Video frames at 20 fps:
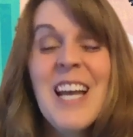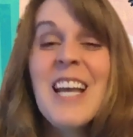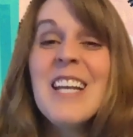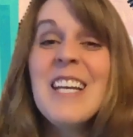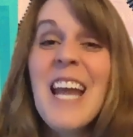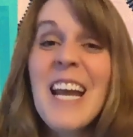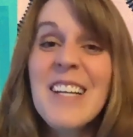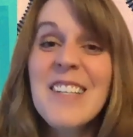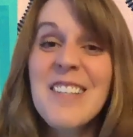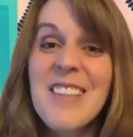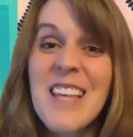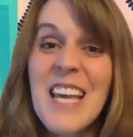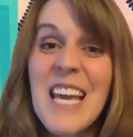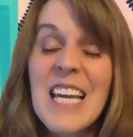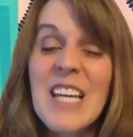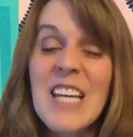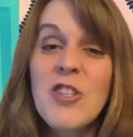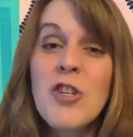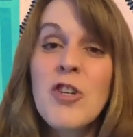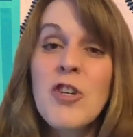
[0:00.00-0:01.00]
Next thing
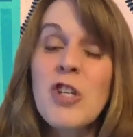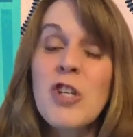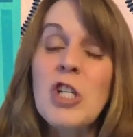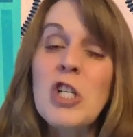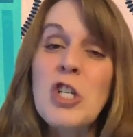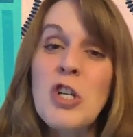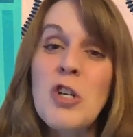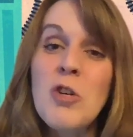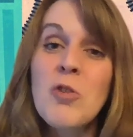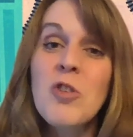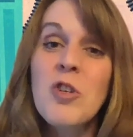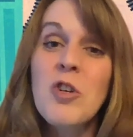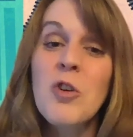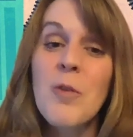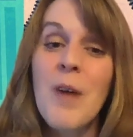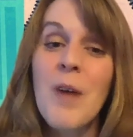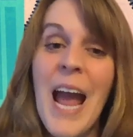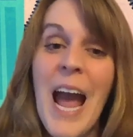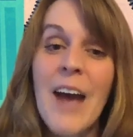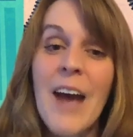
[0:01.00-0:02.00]
is you should choose
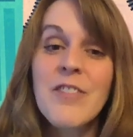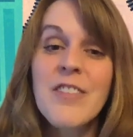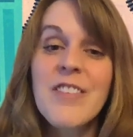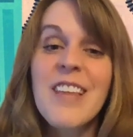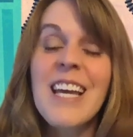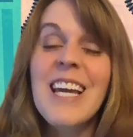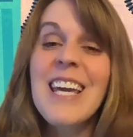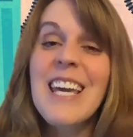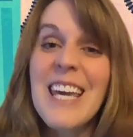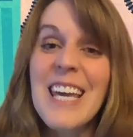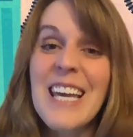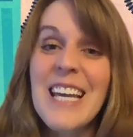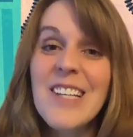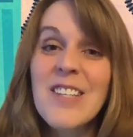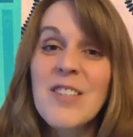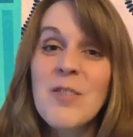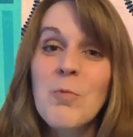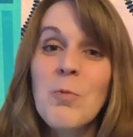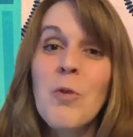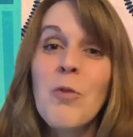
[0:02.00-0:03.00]
crafts that
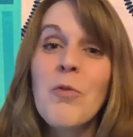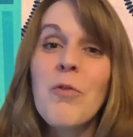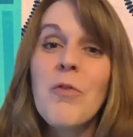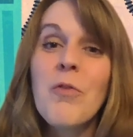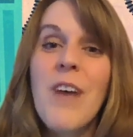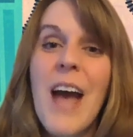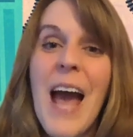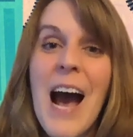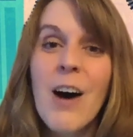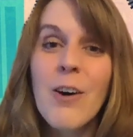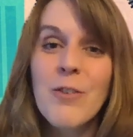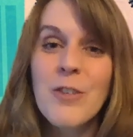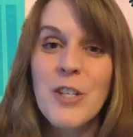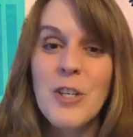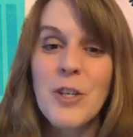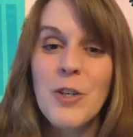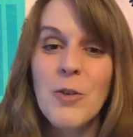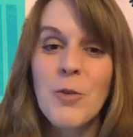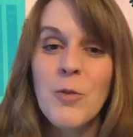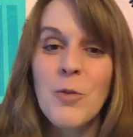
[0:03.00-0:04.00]
kids will
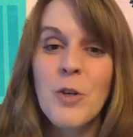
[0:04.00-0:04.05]
value.